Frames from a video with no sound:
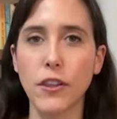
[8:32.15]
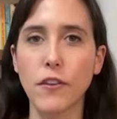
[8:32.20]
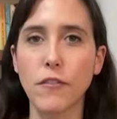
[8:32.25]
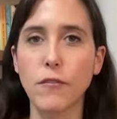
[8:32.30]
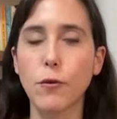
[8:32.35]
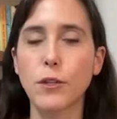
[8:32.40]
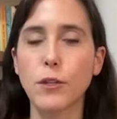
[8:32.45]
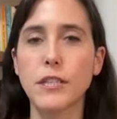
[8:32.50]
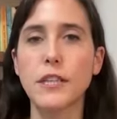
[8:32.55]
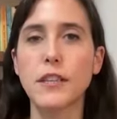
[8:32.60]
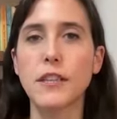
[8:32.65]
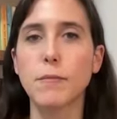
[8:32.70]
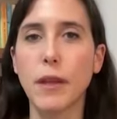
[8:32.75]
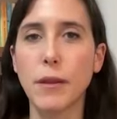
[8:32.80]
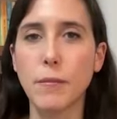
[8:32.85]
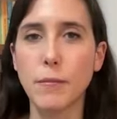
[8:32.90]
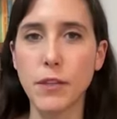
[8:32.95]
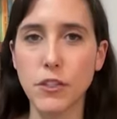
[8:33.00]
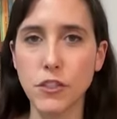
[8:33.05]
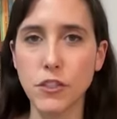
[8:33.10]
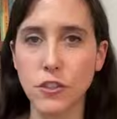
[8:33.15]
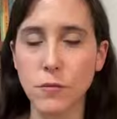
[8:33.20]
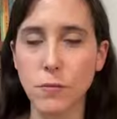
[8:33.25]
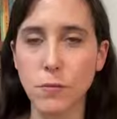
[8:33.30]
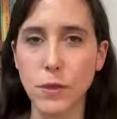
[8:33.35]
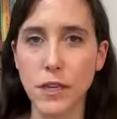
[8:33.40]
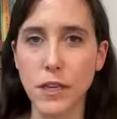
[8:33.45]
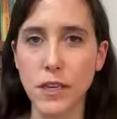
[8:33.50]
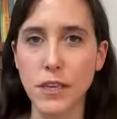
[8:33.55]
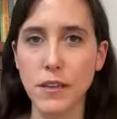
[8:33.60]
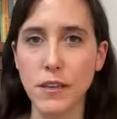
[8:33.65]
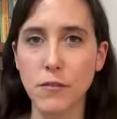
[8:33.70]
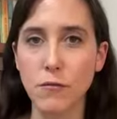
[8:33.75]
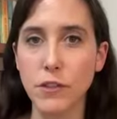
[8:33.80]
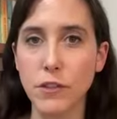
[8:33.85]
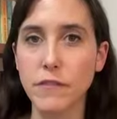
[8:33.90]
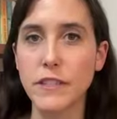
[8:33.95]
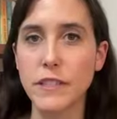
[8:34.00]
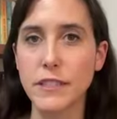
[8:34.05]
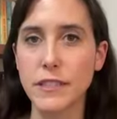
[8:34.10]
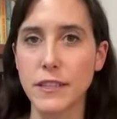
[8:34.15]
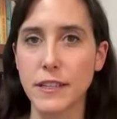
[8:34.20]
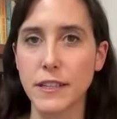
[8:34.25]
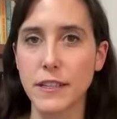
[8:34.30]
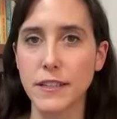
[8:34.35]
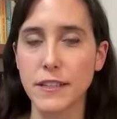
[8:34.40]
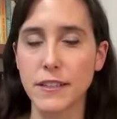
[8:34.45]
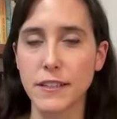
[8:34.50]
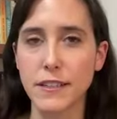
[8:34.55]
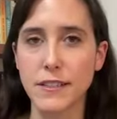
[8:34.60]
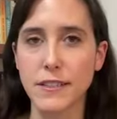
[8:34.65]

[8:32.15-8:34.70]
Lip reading: the 14th Amendment should be revisited?